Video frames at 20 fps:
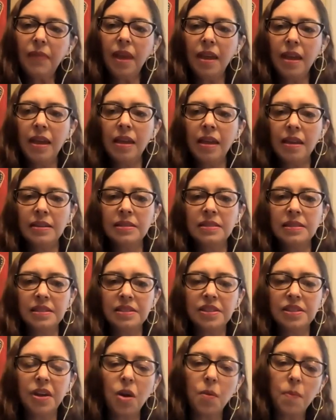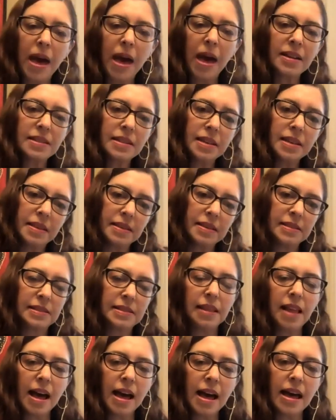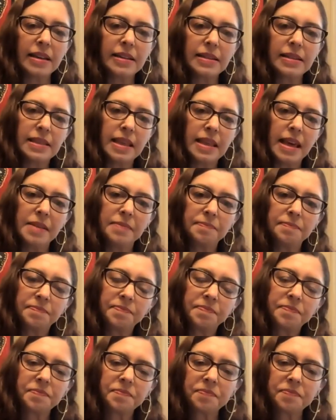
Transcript: And to go back to the slides, then